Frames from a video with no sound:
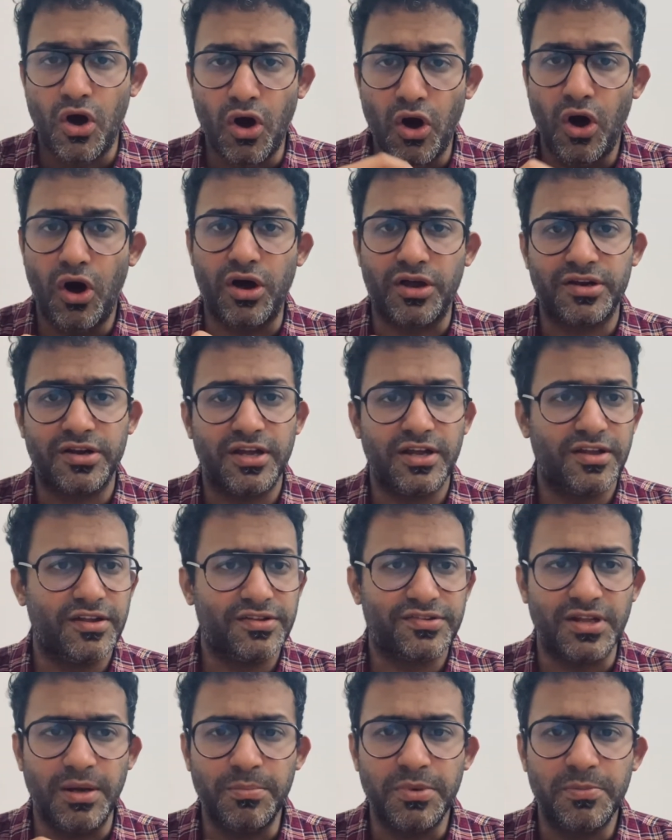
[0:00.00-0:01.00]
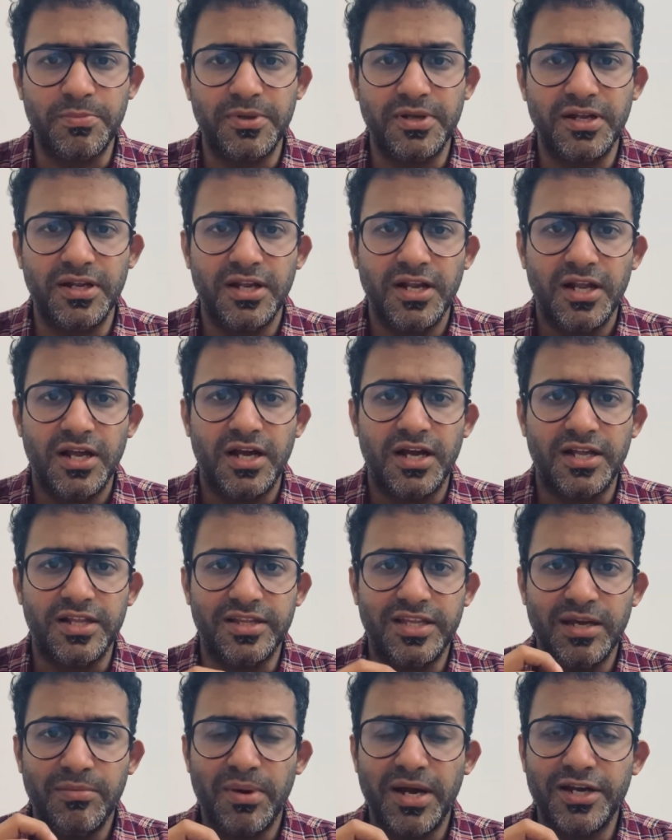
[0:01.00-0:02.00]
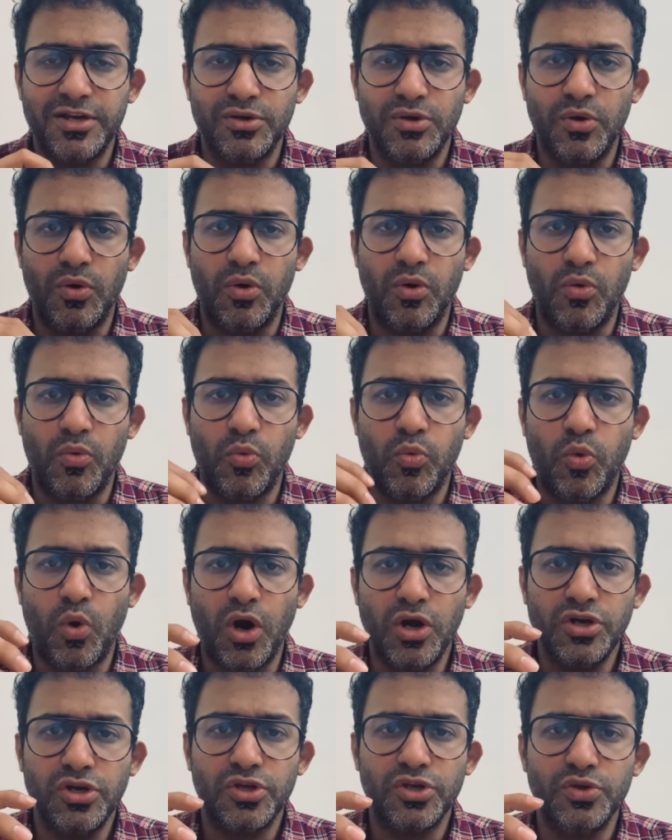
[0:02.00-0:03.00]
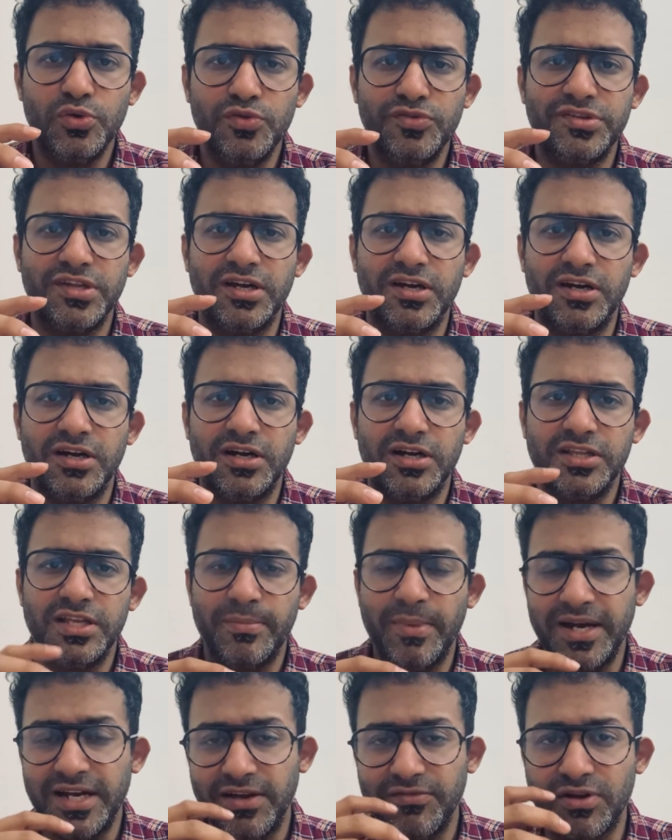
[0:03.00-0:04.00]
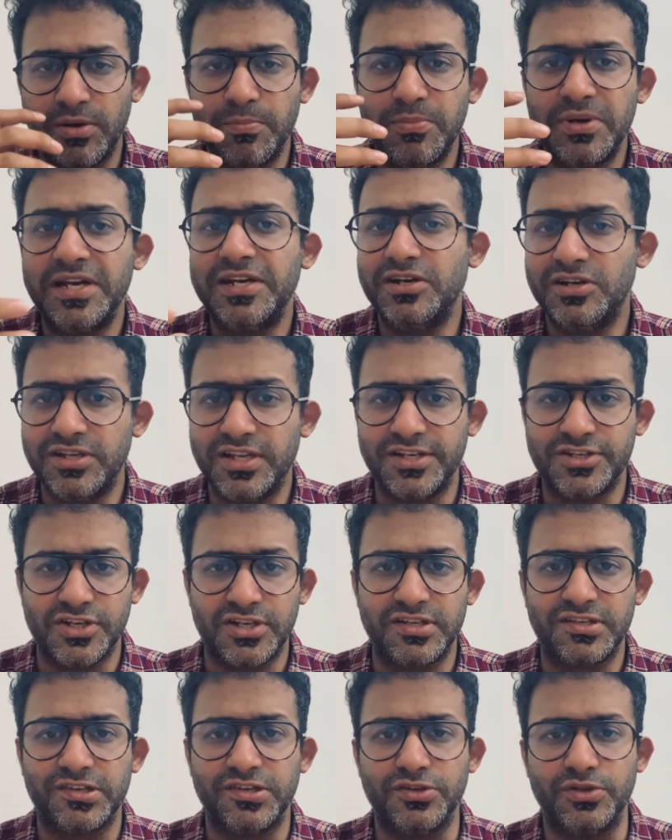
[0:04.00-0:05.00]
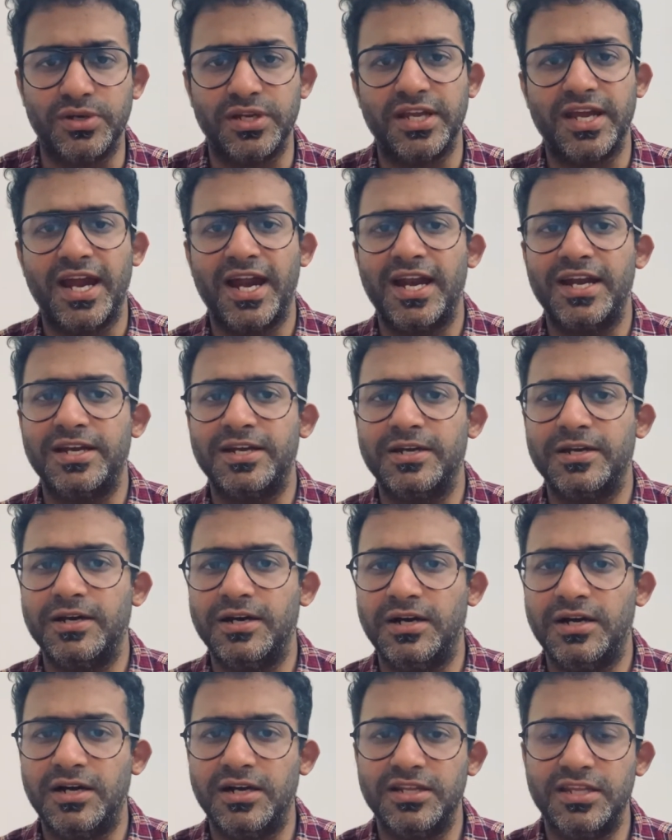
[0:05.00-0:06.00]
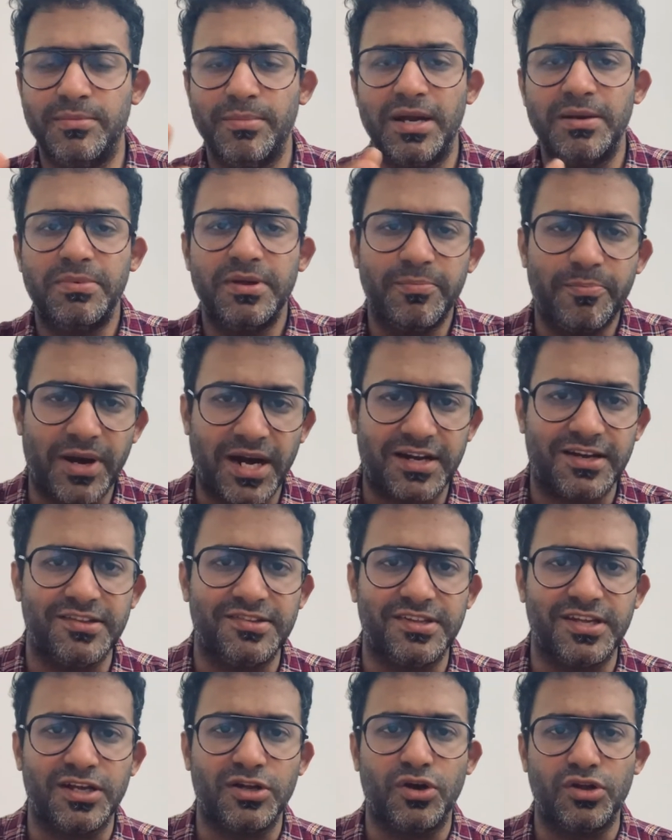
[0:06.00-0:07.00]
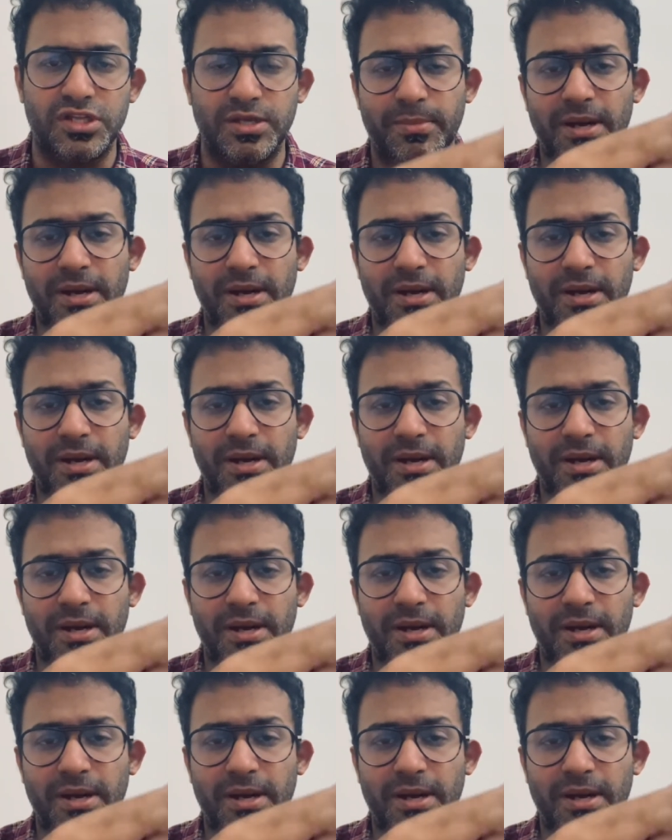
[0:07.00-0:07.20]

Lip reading: Or some people, they might, you know, want to use, they might have completed their general surgery and they might be practicing or they